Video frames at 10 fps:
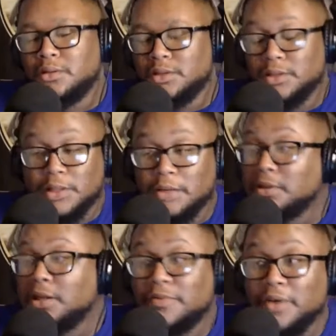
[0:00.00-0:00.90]
Just something
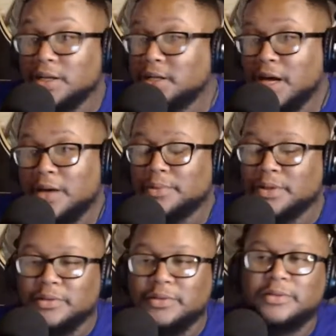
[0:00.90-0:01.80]
that fucking
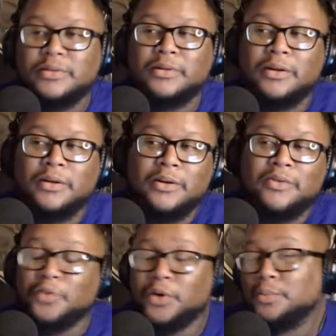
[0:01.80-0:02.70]
happens.
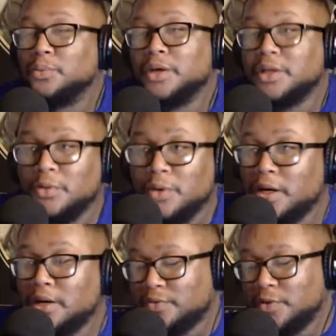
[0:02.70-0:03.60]
Free Britney,
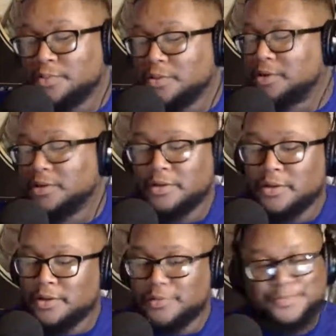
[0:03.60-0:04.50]
right? Free Britney,
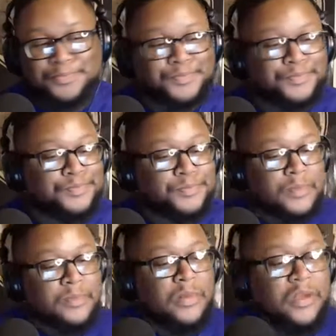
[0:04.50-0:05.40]
yeah.
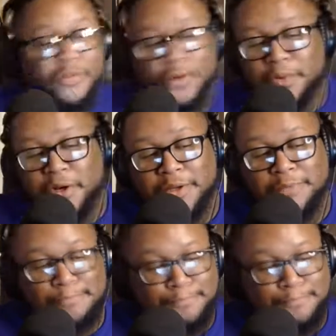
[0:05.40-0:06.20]
Free Britney.